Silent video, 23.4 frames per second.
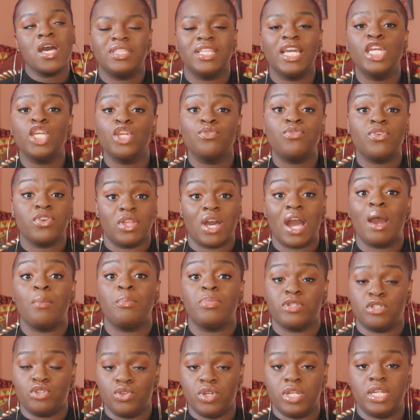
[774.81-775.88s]
thank you for the
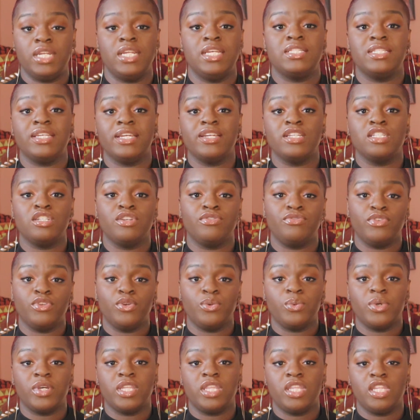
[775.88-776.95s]
opportunity to
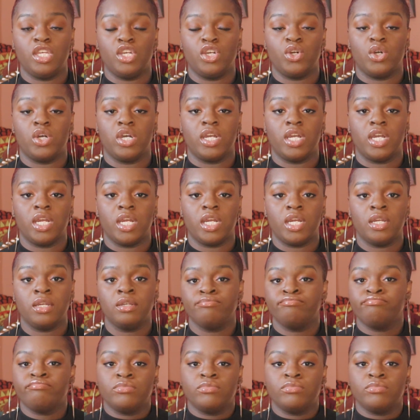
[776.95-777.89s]
interview with your